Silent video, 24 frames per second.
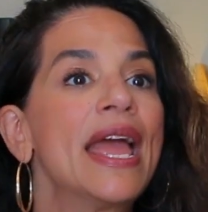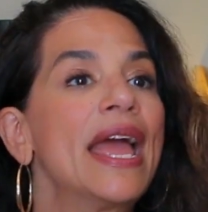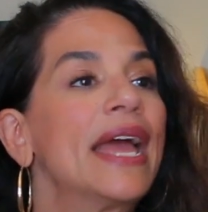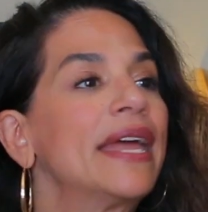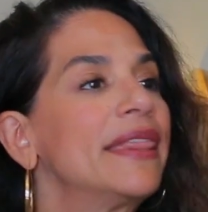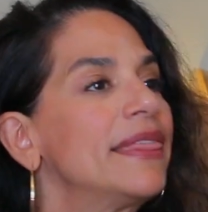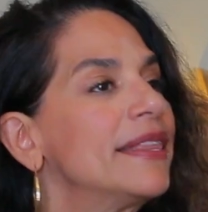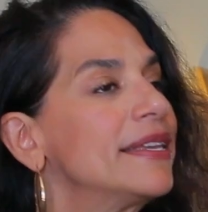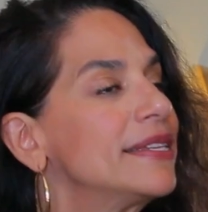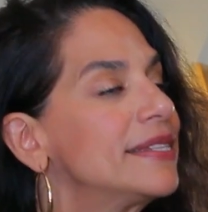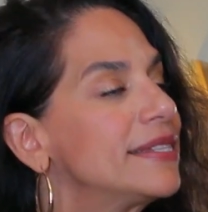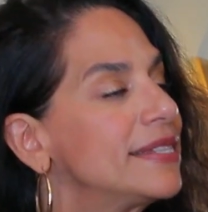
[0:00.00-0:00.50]

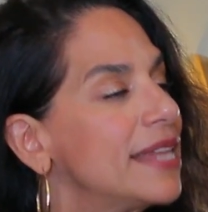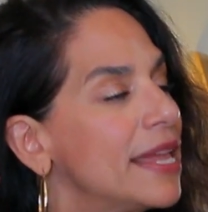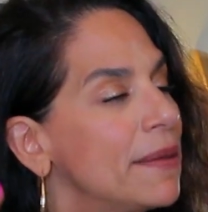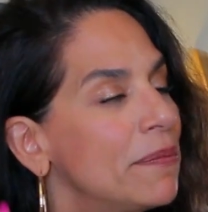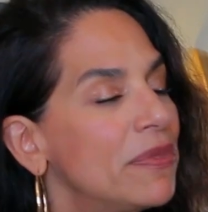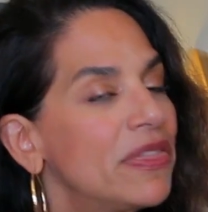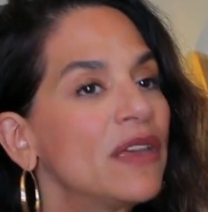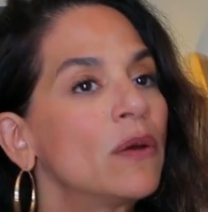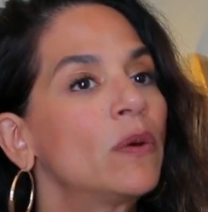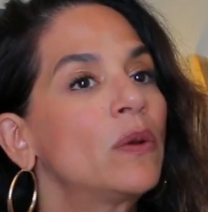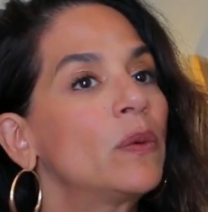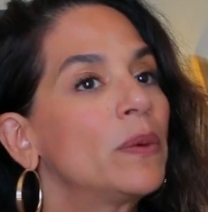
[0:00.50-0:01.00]
And the same
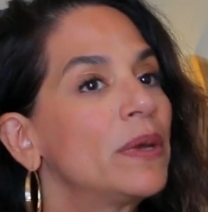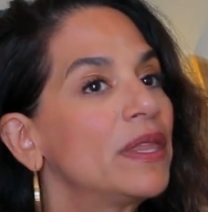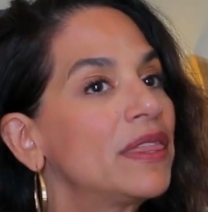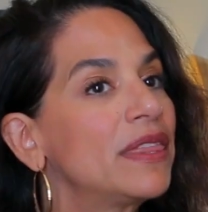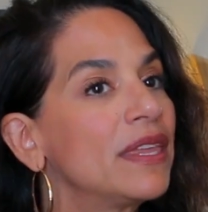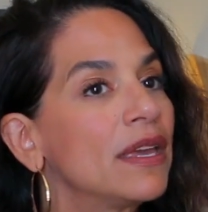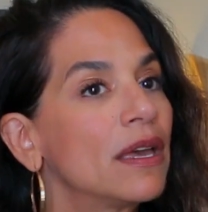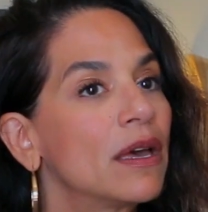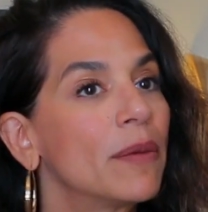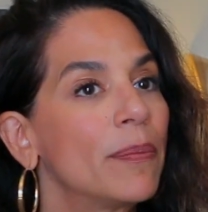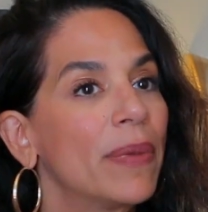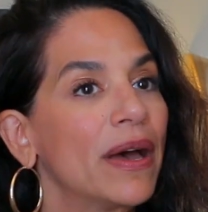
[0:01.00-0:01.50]
thing when we
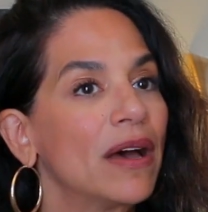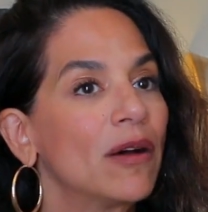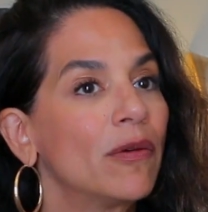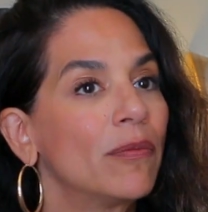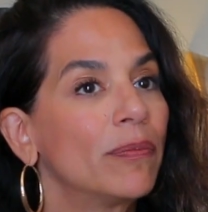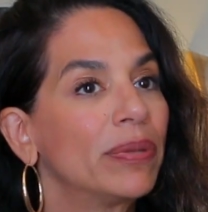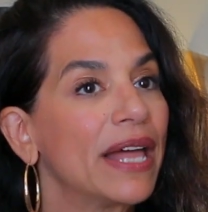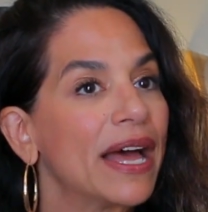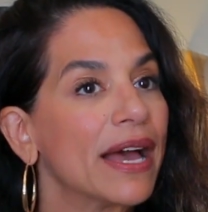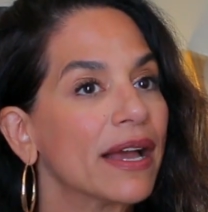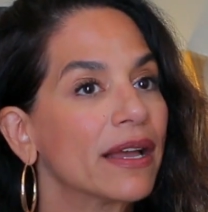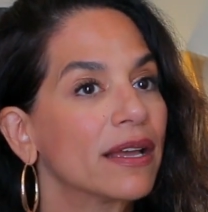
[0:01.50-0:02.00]
think about
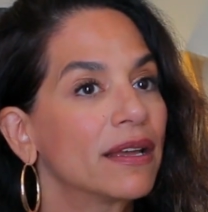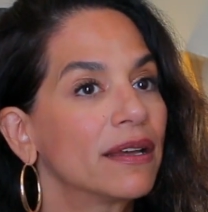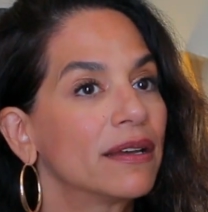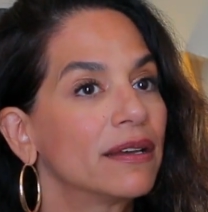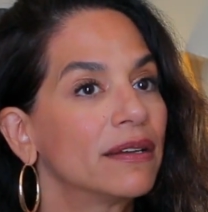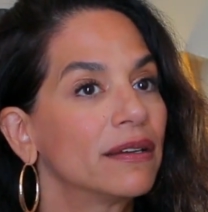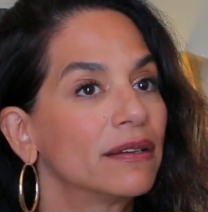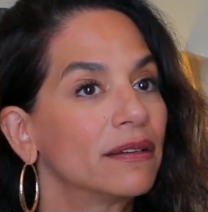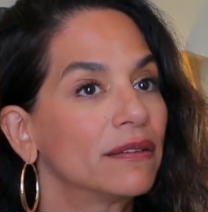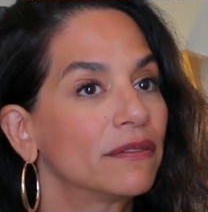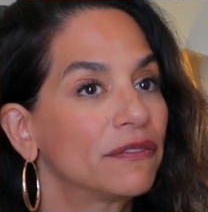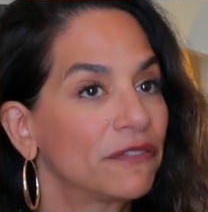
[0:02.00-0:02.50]
Black
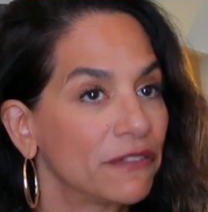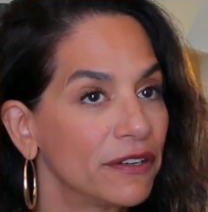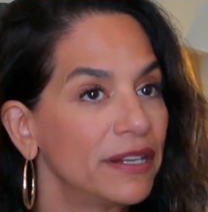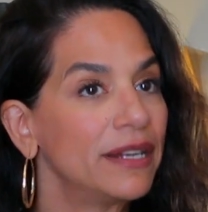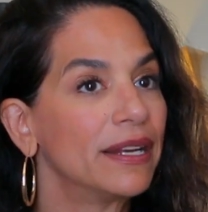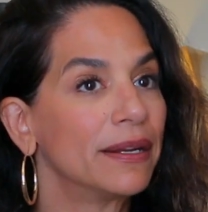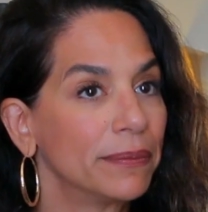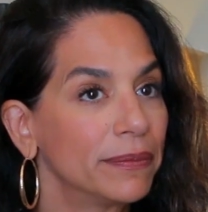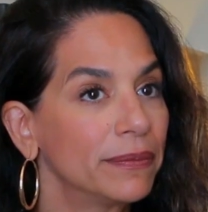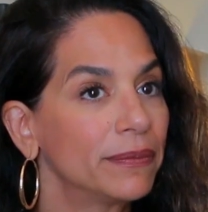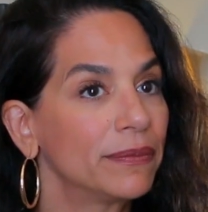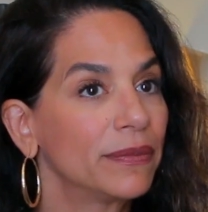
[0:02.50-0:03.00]

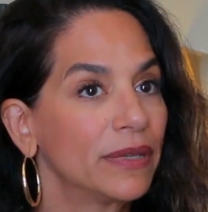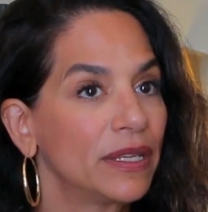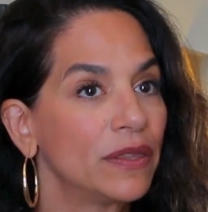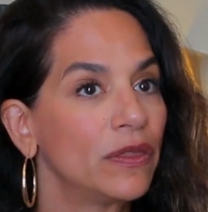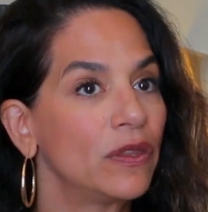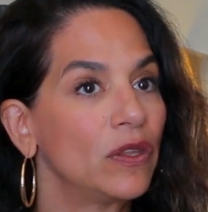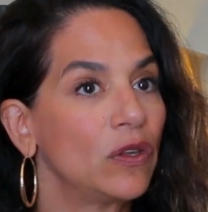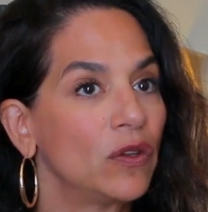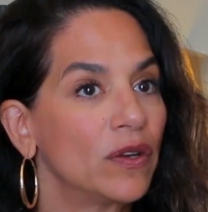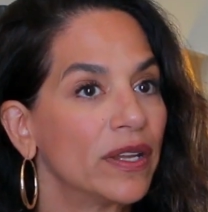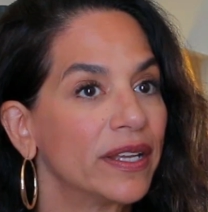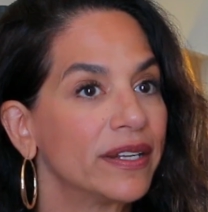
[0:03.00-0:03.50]
freedom in
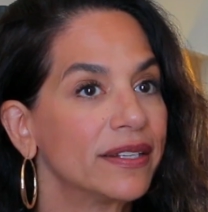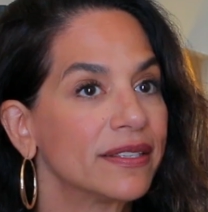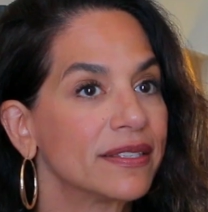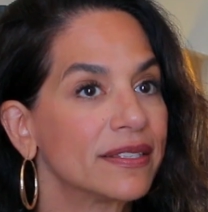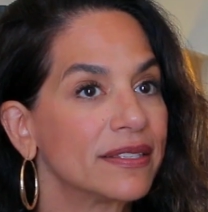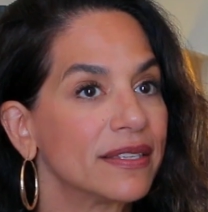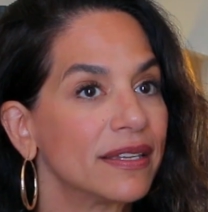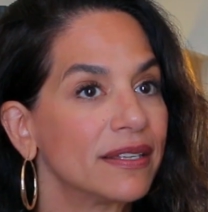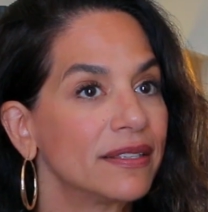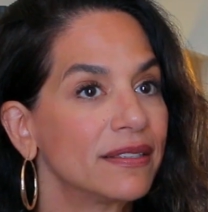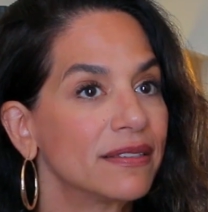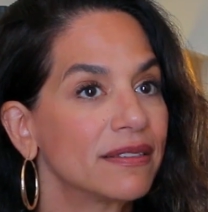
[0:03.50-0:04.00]
the United
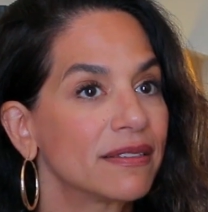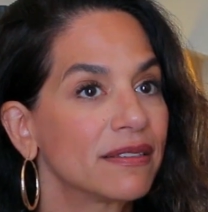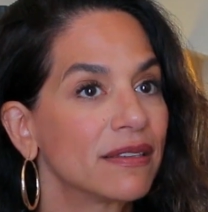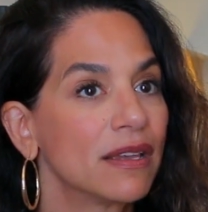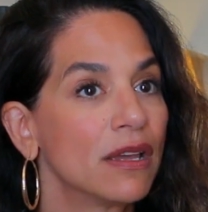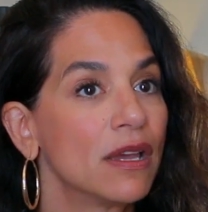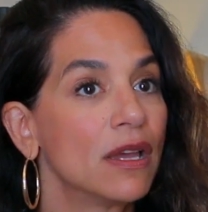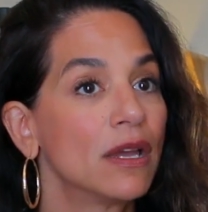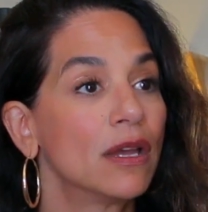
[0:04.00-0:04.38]
States.